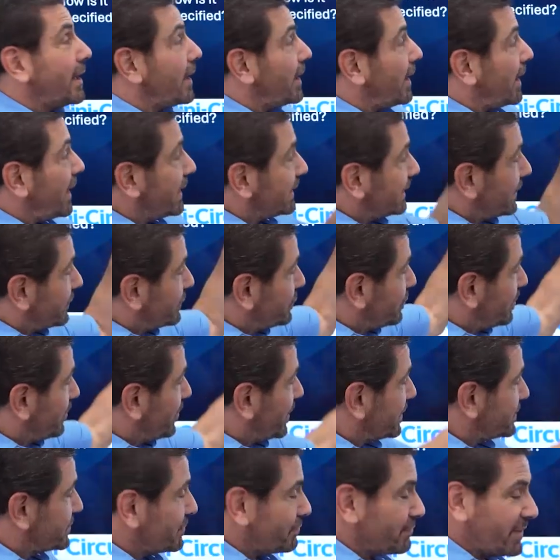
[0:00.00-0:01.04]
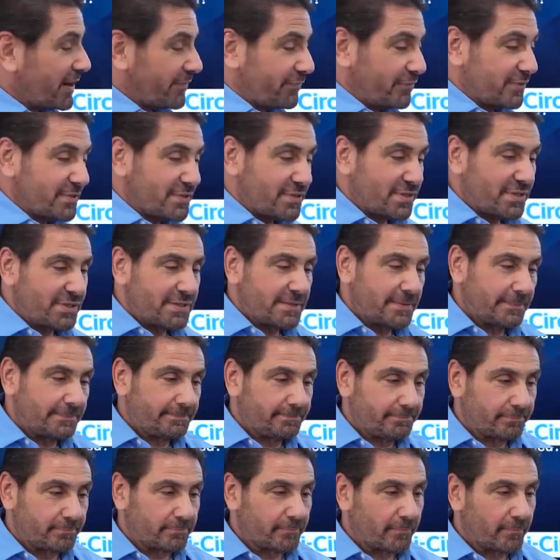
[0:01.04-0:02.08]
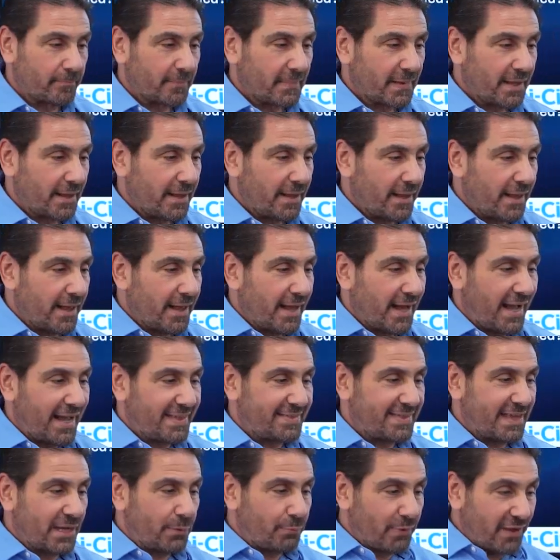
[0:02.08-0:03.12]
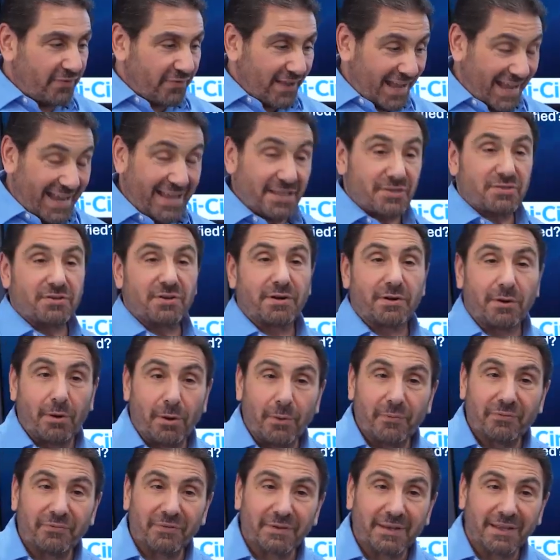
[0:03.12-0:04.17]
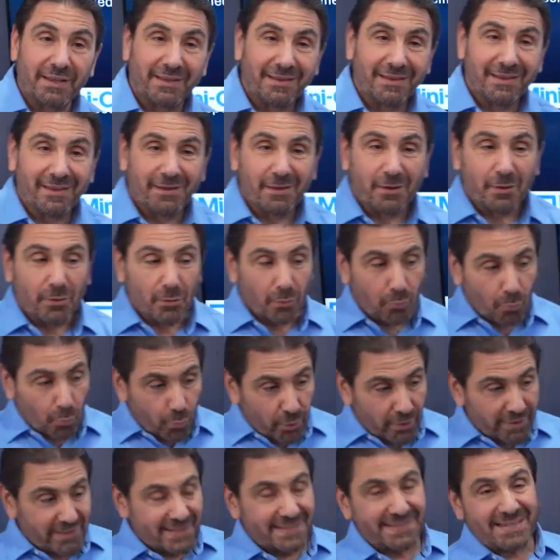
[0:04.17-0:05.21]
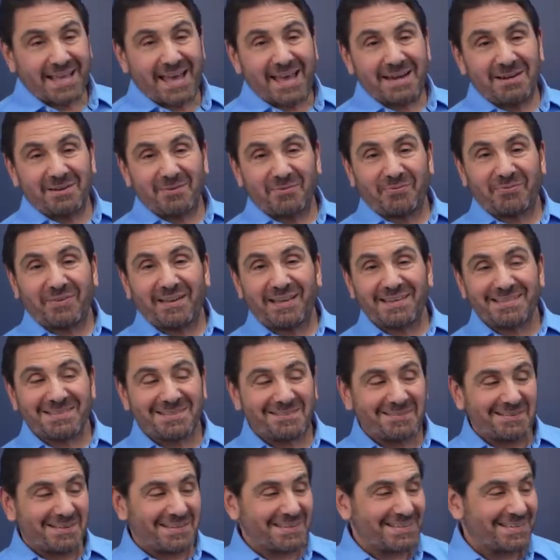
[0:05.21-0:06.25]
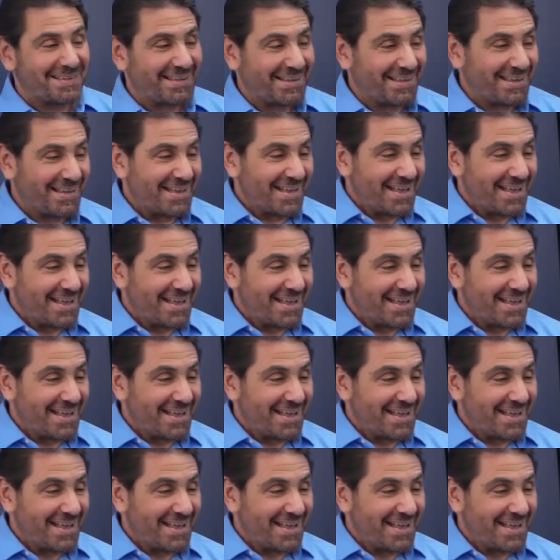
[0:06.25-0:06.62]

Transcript: I left you a bunch of references. I think we've answered, hopefully, what is additive phase noise,